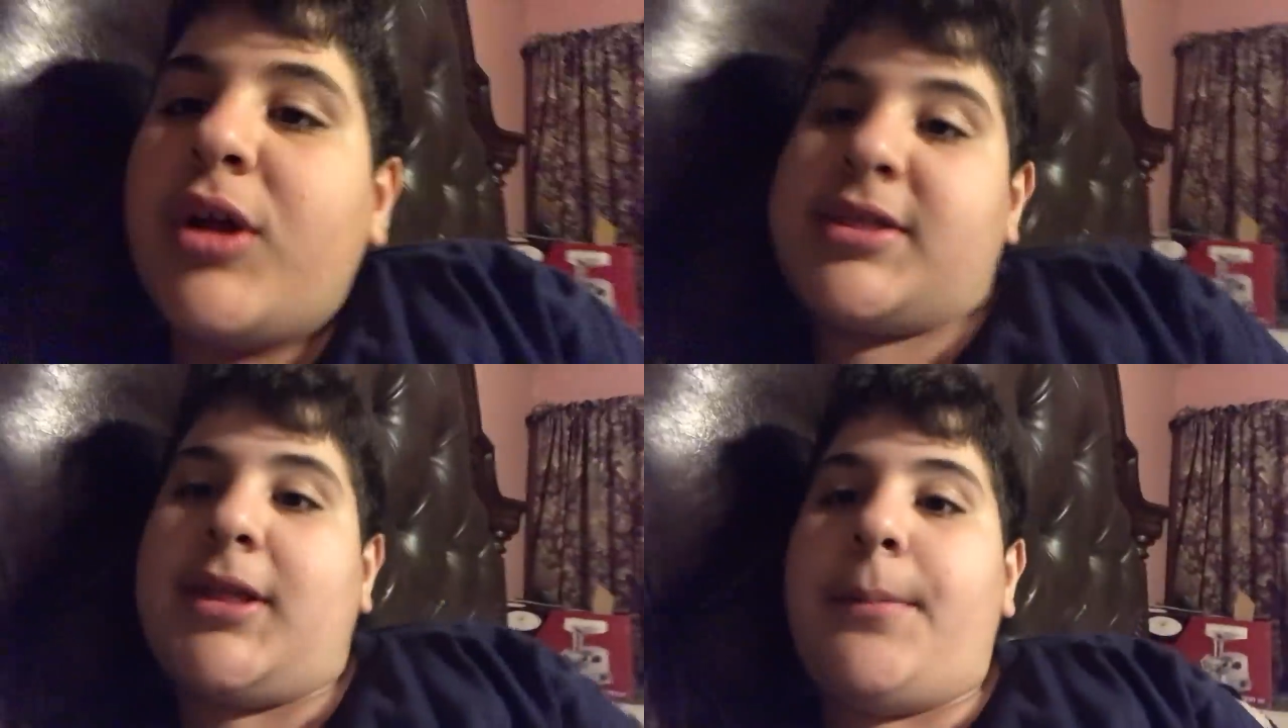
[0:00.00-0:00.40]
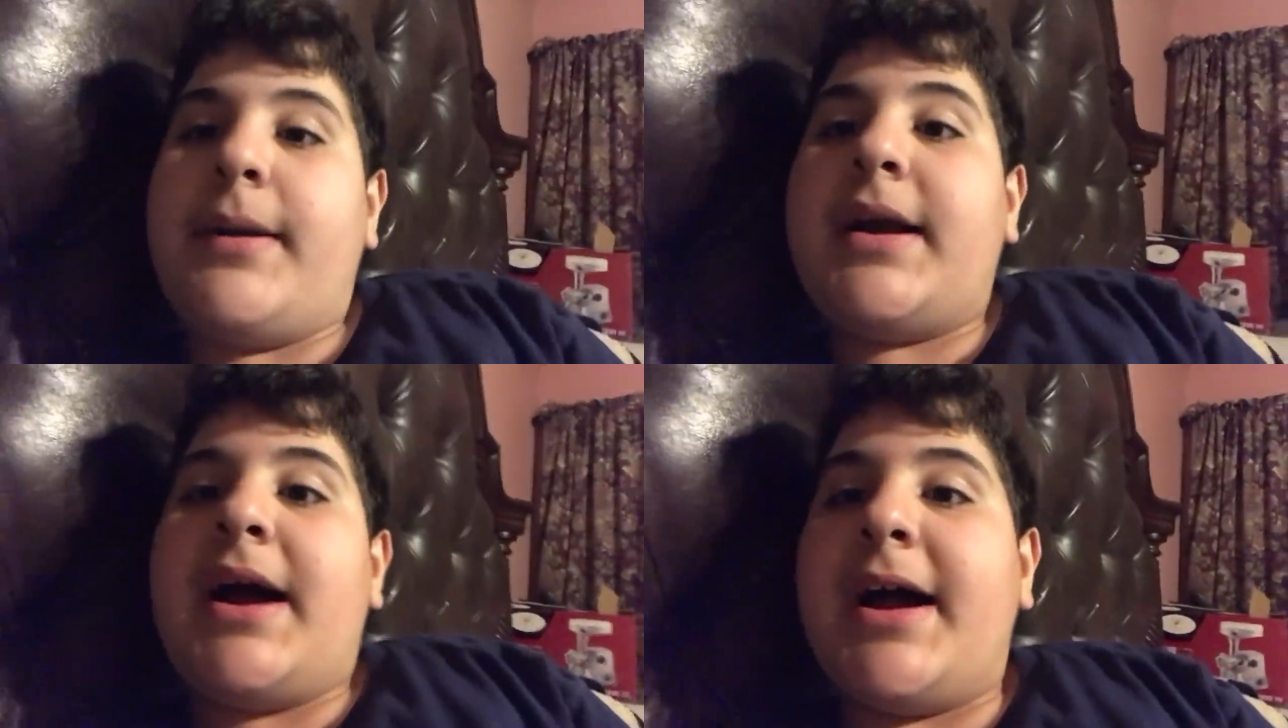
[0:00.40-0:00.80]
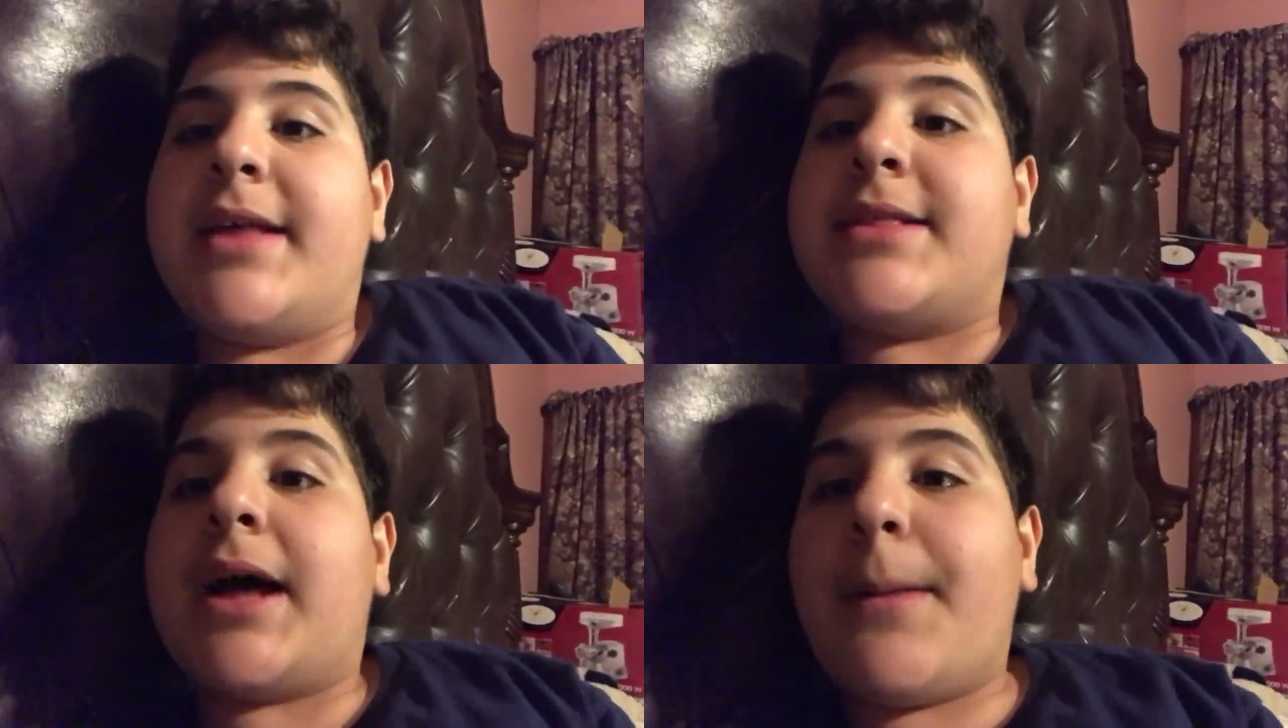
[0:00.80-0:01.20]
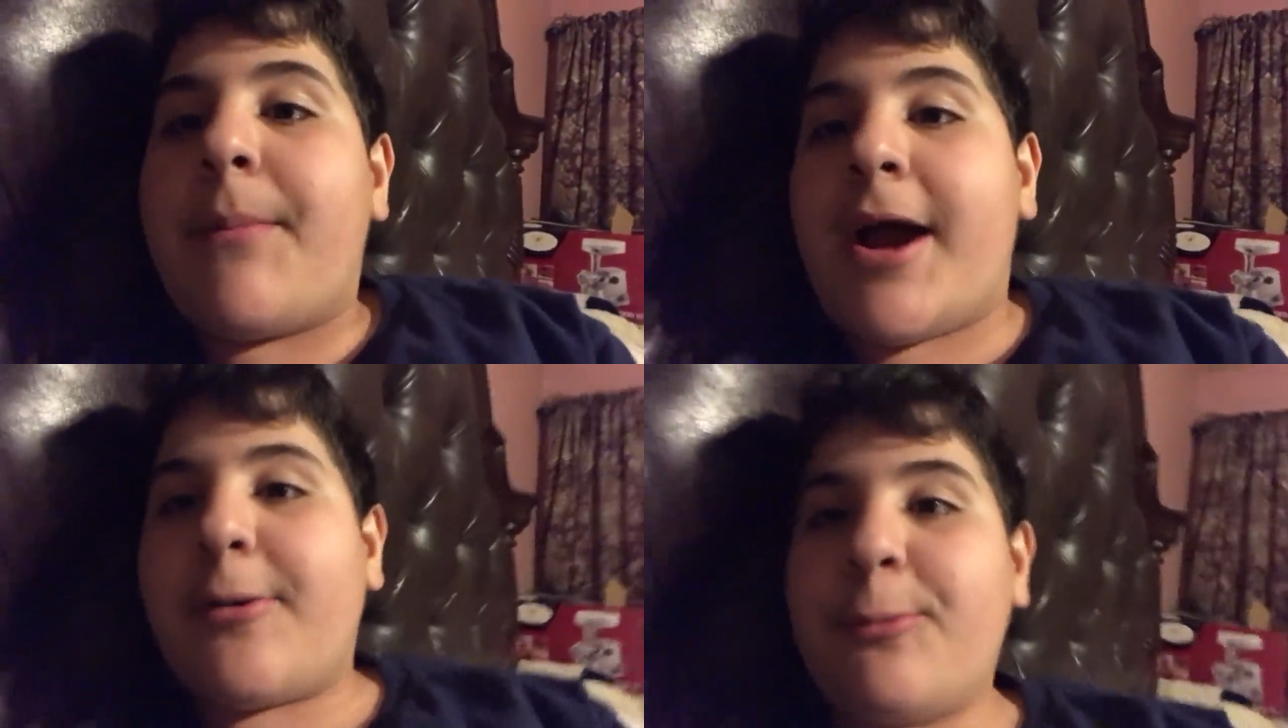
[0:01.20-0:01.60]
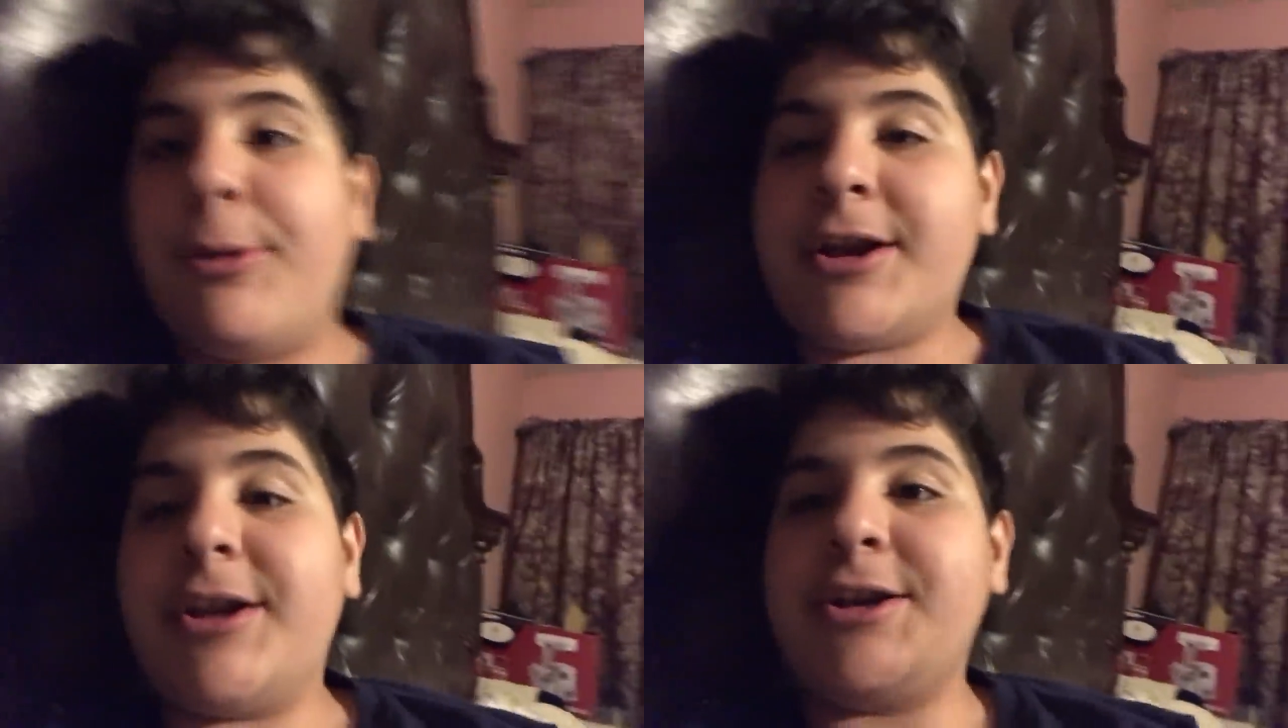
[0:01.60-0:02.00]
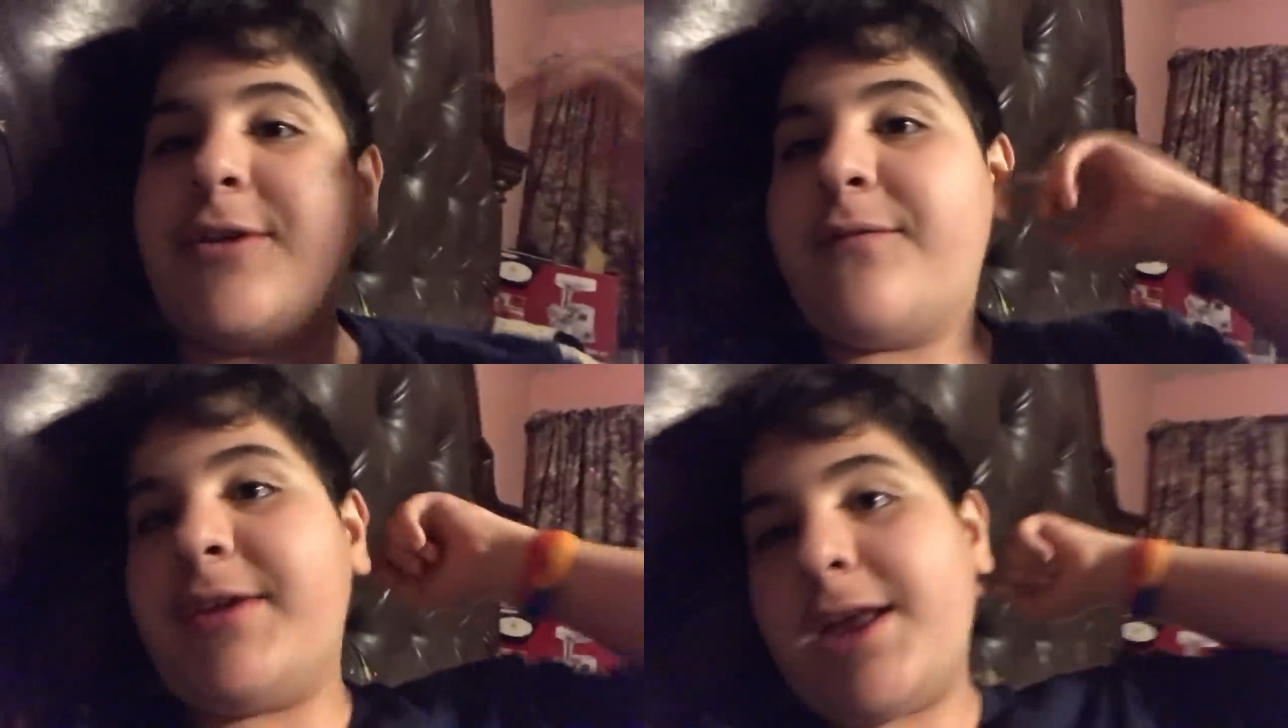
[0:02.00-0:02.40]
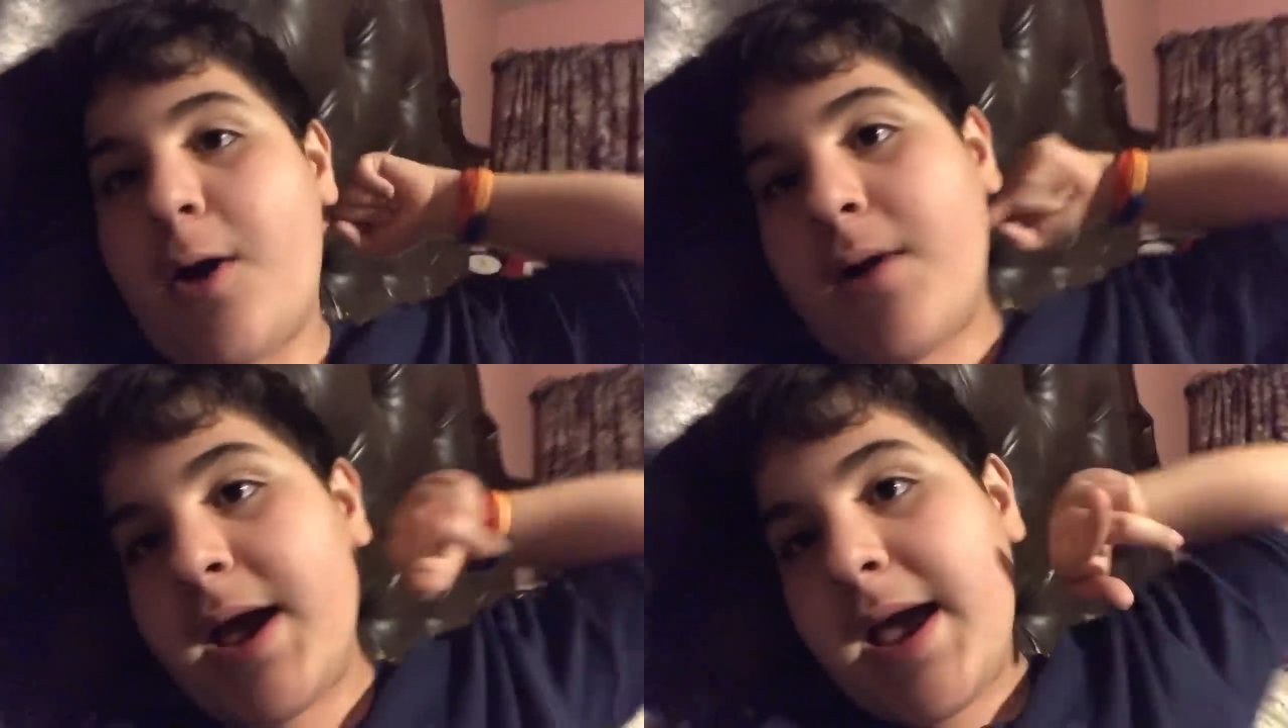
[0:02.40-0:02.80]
What's up guys, I'm back with another video,